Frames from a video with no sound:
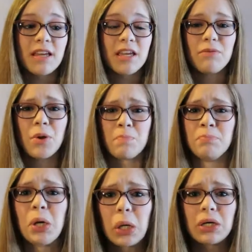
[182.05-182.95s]
he wrote a
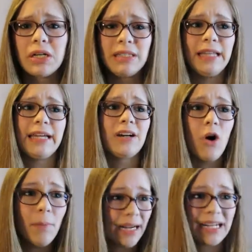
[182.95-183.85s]
book, like,
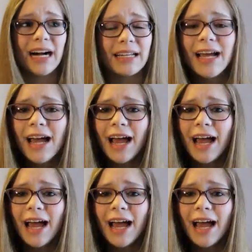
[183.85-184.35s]
oh my god.